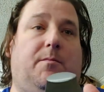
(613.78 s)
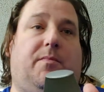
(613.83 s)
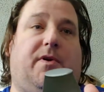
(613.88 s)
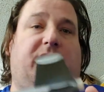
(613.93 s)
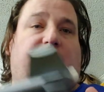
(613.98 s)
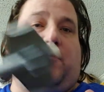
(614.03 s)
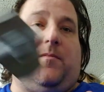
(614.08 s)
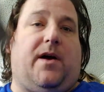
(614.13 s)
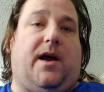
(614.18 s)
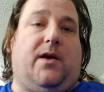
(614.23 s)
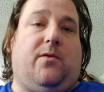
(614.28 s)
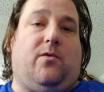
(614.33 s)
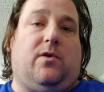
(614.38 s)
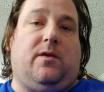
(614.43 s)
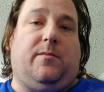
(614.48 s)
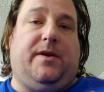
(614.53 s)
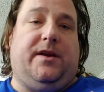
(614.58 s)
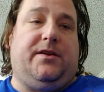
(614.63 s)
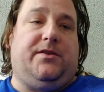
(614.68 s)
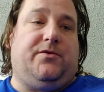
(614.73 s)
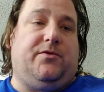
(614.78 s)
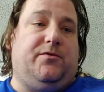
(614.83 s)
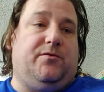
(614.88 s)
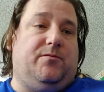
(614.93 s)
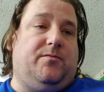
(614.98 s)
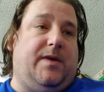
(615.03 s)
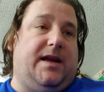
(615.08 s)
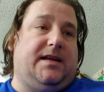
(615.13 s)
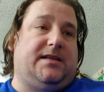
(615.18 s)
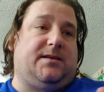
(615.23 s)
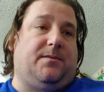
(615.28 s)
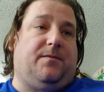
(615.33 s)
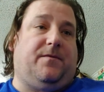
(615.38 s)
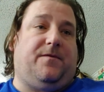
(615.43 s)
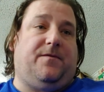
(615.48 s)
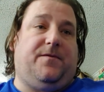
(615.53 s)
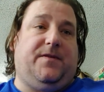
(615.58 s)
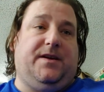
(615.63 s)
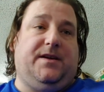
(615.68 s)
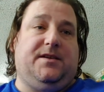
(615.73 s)
Buddy of mine wanted me to make some
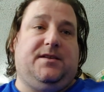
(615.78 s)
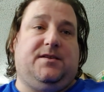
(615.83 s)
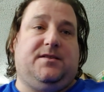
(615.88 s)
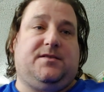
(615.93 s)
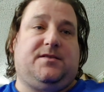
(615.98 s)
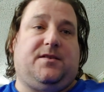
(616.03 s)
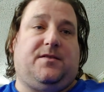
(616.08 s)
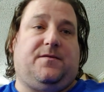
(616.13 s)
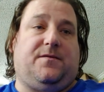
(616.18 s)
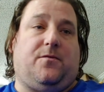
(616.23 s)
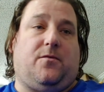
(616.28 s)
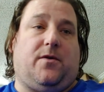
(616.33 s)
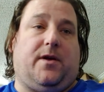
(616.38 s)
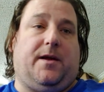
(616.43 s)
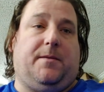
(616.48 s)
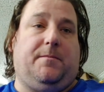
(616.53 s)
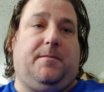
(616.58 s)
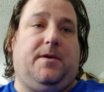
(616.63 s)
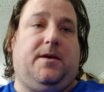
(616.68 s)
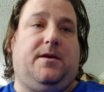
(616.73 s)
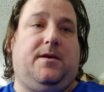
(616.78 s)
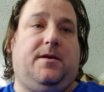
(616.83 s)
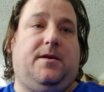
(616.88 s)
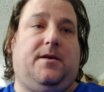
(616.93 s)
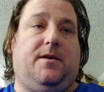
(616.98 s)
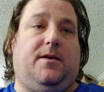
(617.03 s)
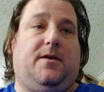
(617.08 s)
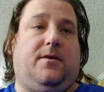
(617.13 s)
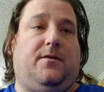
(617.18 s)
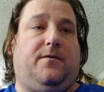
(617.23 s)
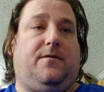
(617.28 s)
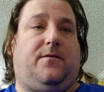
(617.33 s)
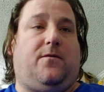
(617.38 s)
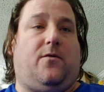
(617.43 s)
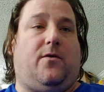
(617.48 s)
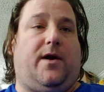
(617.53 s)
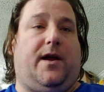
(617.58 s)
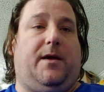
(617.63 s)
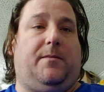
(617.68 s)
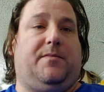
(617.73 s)
fins for him
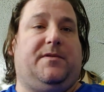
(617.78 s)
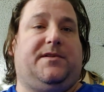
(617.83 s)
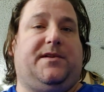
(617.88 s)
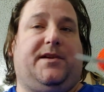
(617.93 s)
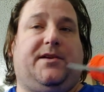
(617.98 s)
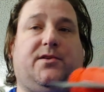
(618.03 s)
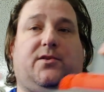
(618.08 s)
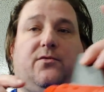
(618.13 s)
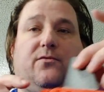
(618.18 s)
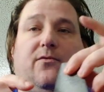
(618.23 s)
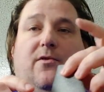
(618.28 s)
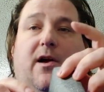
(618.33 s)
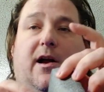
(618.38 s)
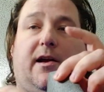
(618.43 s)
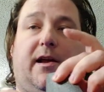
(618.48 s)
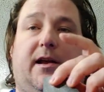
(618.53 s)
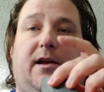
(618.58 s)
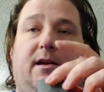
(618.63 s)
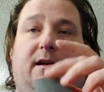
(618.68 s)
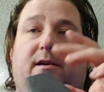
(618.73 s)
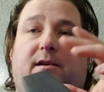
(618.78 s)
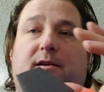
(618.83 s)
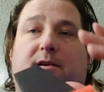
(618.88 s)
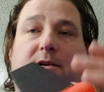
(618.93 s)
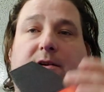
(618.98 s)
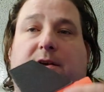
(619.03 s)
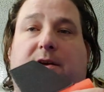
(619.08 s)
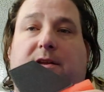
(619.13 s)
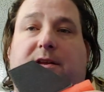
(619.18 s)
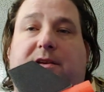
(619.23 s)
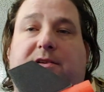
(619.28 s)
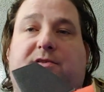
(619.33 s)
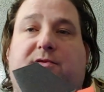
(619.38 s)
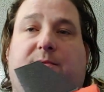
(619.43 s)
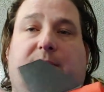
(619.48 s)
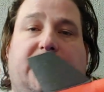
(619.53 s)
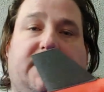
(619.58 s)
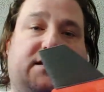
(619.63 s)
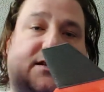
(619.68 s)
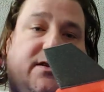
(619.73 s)
for a particular rocket, an
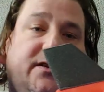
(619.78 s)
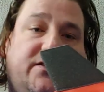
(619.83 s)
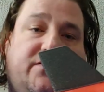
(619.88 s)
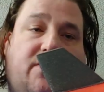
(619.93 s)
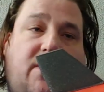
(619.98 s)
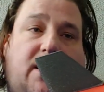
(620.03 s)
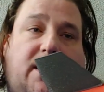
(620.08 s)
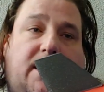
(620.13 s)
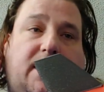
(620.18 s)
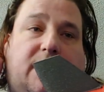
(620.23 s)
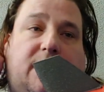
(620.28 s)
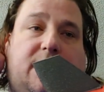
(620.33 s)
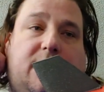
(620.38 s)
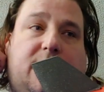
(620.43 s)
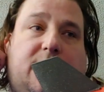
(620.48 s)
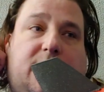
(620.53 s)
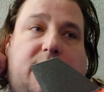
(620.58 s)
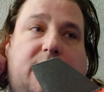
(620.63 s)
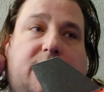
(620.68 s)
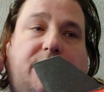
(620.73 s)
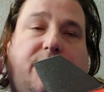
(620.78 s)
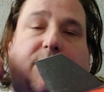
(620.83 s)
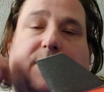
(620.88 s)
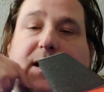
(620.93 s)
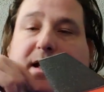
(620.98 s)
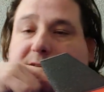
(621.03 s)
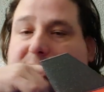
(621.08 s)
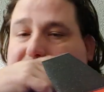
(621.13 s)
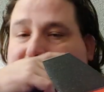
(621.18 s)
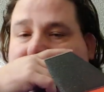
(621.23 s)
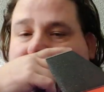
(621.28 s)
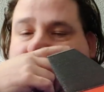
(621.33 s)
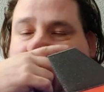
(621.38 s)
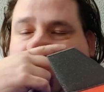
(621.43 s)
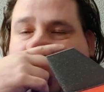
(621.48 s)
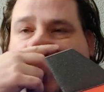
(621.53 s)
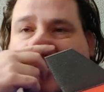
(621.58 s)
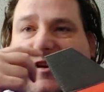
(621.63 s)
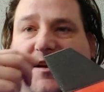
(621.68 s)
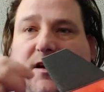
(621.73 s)
E2X series rocket from
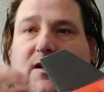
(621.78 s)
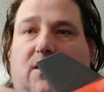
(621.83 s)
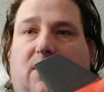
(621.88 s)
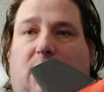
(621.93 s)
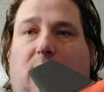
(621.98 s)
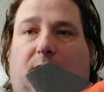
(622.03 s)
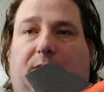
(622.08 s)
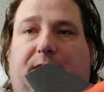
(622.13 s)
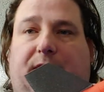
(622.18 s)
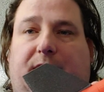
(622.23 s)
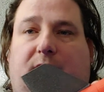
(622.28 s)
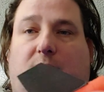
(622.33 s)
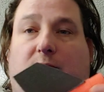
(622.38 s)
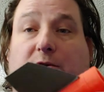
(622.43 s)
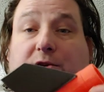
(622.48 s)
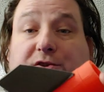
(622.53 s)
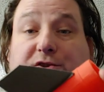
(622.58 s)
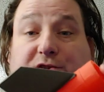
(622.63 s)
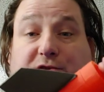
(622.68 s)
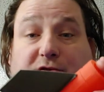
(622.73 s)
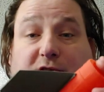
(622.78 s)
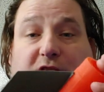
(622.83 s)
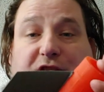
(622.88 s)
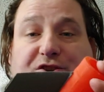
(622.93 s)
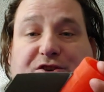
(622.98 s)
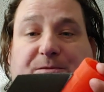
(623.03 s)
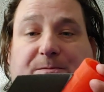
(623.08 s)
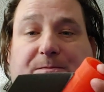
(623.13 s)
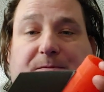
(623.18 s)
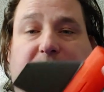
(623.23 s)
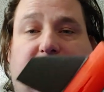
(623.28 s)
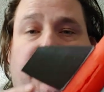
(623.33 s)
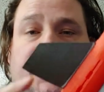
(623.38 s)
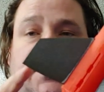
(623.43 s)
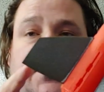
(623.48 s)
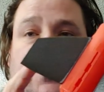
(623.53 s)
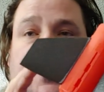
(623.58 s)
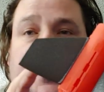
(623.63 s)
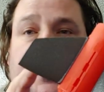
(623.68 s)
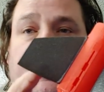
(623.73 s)
Estes called the Orange Crush. And
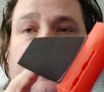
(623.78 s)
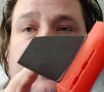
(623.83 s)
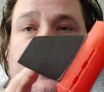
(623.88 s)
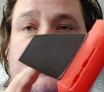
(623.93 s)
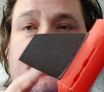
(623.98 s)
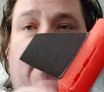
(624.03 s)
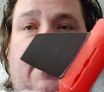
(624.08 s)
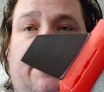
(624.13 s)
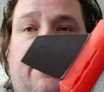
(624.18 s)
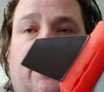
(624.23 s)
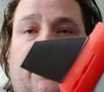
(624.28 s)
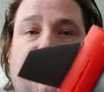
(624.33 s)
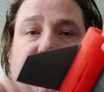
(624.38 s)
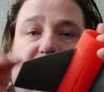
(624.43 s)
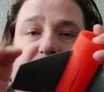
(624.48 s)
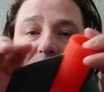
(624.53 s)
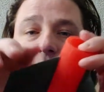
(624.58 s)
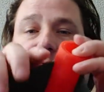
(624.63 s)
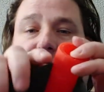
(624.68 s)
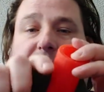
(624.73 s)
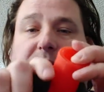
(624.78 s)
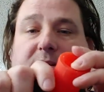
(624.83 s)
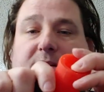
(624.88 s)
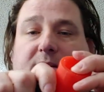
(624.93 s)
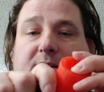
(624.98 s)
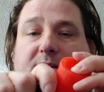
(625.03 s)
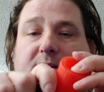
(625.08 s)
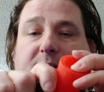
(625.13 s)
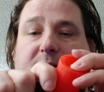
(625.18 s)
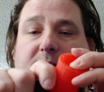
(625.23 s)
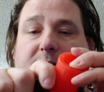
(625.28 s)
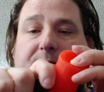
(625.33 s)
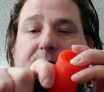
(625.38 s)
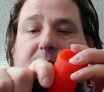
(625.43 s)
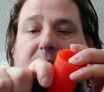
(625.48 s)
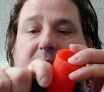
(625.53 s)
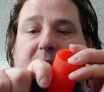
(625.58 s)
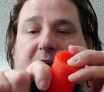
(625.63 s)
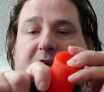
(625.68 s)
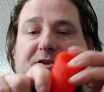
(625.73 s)
so here is my version of the fin
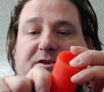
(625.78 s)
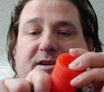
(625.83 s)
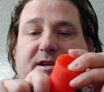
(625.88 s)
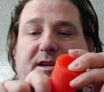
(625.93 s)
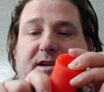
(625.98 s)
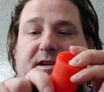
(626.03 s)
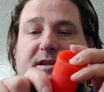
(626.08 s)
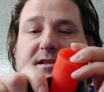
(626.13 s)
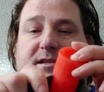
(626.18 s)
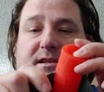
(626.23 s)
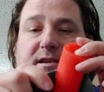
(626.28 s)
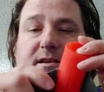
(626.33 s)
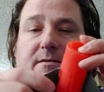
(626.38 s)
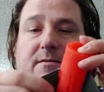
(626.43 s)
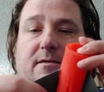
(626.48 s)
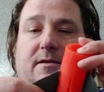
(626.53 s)
that actually is